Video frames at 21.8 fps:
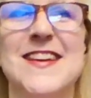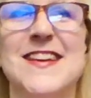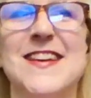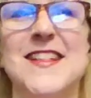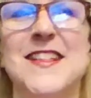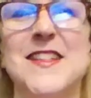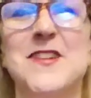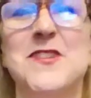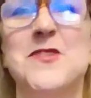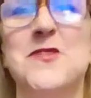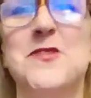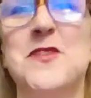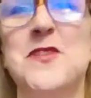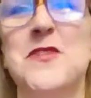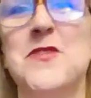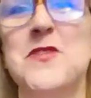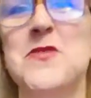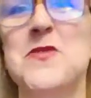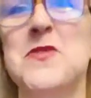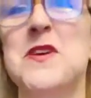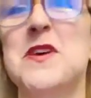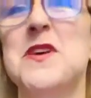Hello
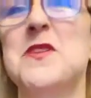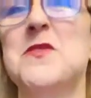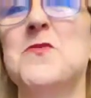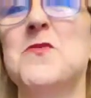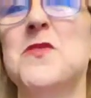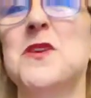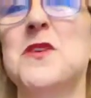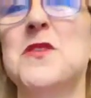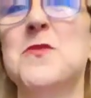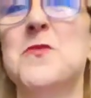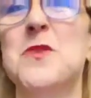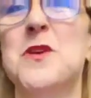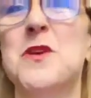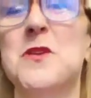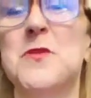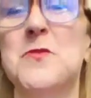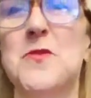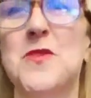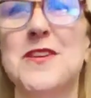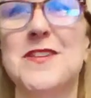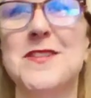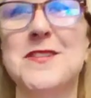everyone, welcome,
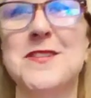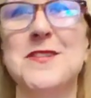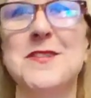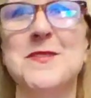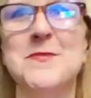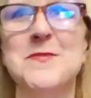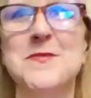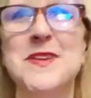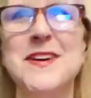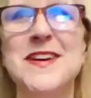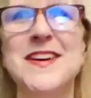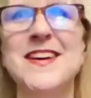welcome, welcome.